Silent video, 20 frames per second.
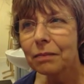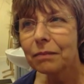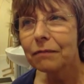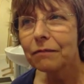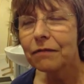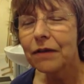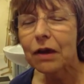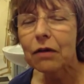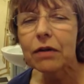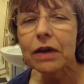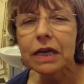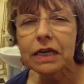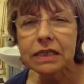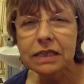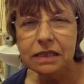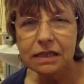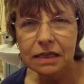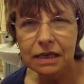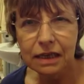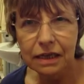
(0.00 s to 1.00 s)
Very
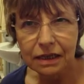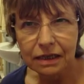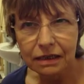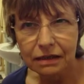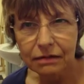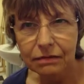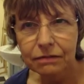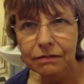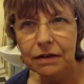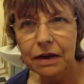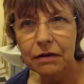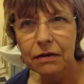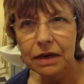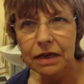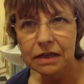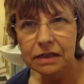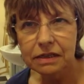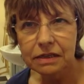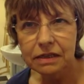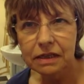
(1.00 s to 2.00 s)
uncertain, very
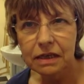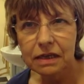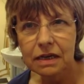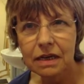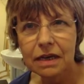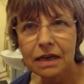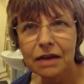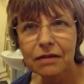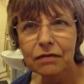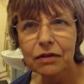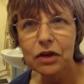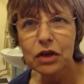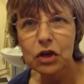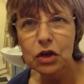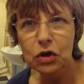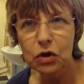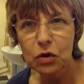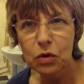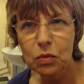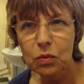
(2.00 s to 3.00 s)
uncertain. I never
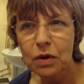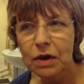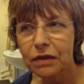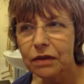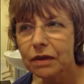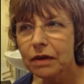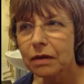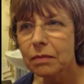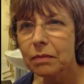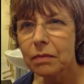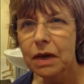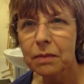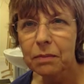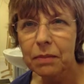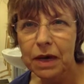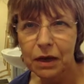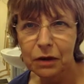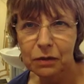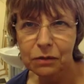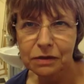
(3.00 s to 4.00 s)
knew whether my
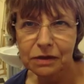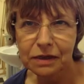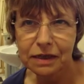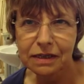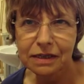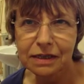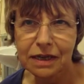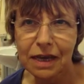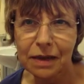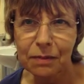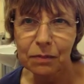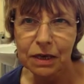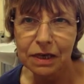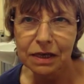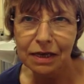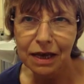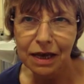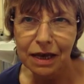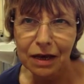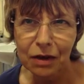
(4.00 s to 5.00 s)
back was going to let me
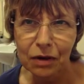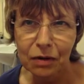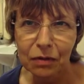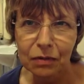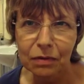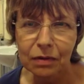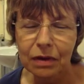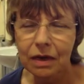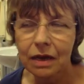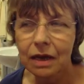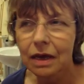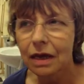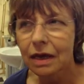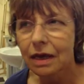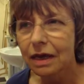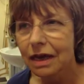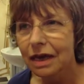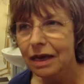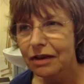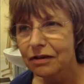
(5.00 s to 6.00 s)
down. I
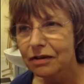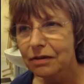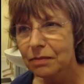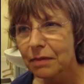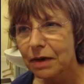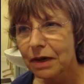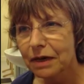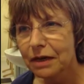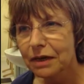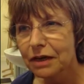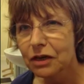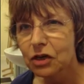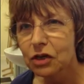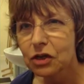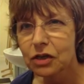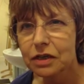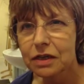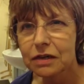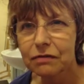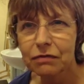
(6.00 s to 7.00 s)
had to
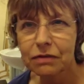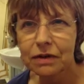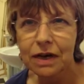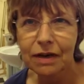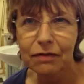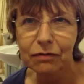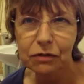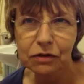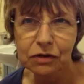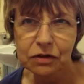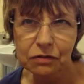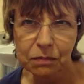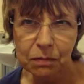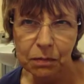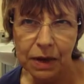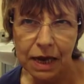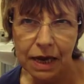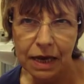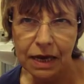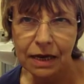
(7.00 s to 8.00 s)
manage different levels of
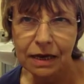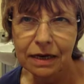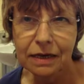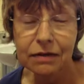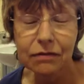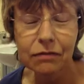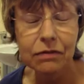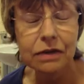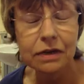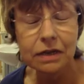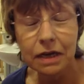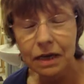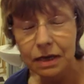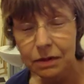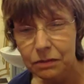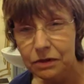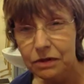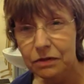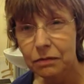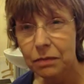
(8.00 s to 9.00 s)
pain, different
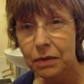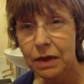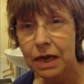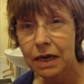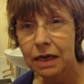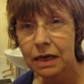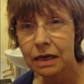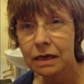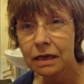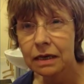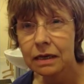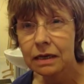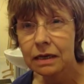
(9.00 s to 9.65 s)
types of pain.